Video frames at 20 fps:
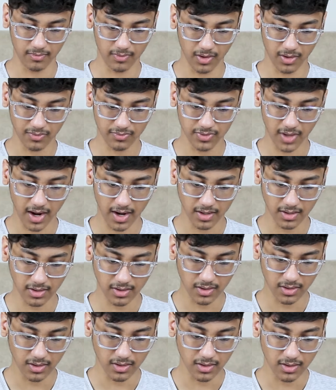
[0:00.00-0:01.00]
one of that
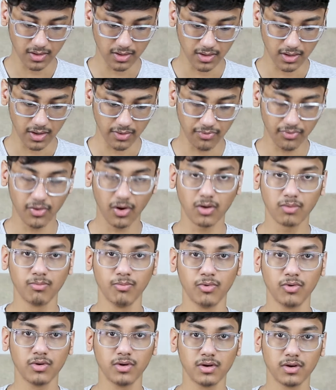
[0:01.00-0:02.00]
if not
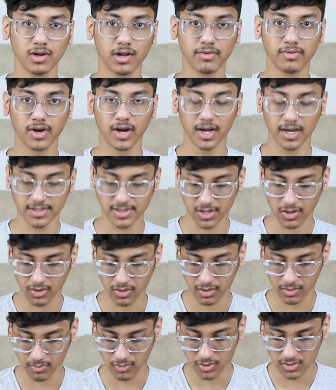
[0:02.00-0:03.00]
moon definitely check
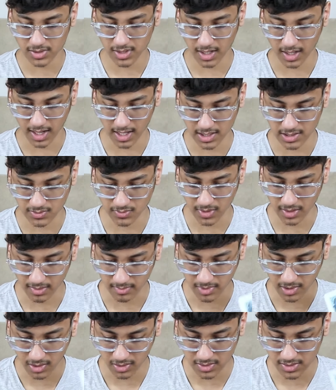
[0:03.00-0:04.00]
out your moon sign as well
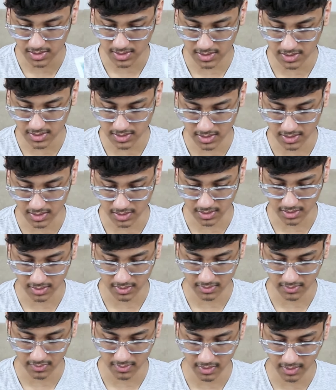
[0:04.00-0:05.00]
because this is a
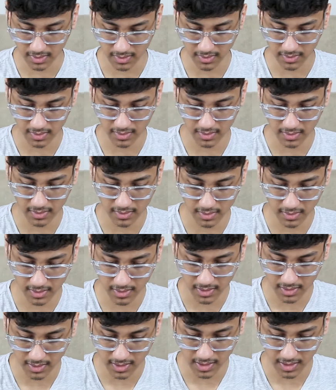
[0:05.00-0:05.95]
clear